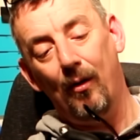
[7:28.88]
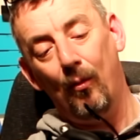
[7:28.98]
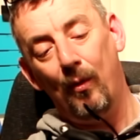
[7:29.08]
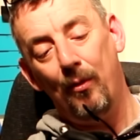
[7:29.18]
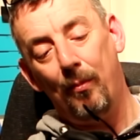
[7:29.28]

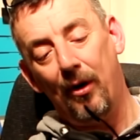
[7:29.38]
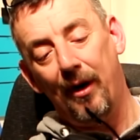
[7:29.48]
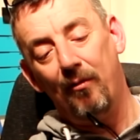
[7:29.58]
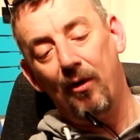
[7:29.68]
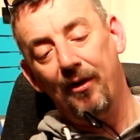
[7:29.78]
when you're
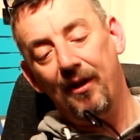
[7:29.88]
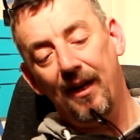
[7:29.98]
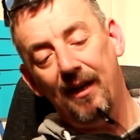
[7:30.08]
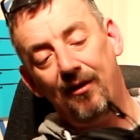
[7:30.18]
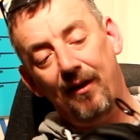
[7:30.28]
buying a rod
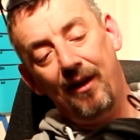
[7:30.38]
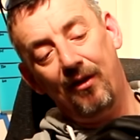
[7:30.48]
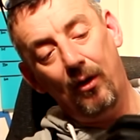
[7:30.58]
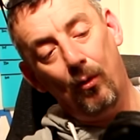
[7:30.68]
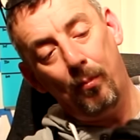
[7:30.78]
is that there's
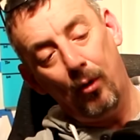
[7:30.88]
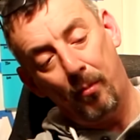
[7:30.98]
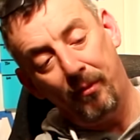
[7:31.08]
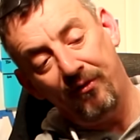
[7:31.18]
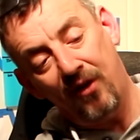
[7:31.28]
a little
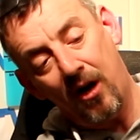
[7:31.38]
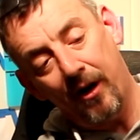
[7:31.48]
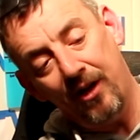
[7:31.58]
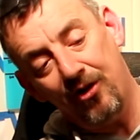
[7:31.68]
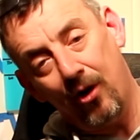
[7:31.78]
blob of
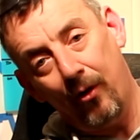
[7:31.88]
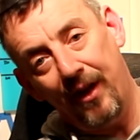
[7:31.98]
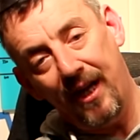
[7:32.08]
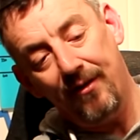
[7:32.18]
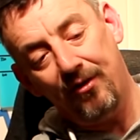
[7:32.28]
varnish on
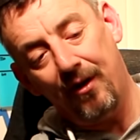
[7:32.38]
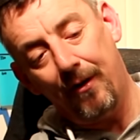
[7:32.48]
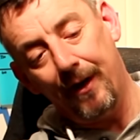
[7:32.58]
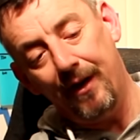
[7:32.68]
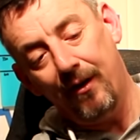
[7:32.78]
the
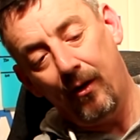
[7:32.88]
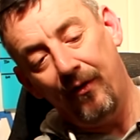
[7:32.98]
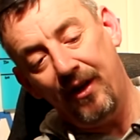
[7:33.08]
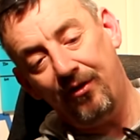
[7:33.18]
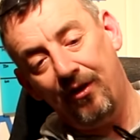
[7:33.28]
inside, on
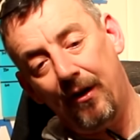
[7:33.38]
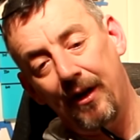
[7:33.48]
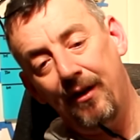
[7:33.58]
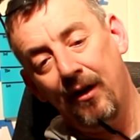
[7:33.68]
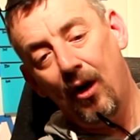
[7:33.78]
this
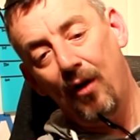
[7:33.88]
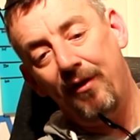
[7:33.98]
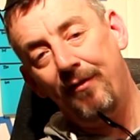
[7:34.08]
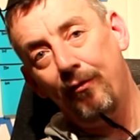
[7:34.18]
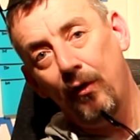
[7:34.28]
side of
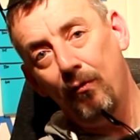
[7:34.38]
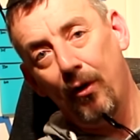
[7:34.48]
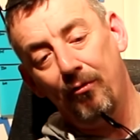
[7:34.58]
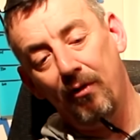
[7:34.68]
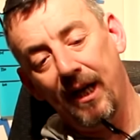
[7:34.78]
every
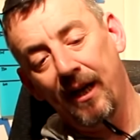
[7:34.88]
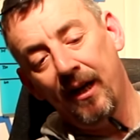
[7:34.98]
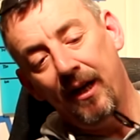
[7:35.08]
rod ring,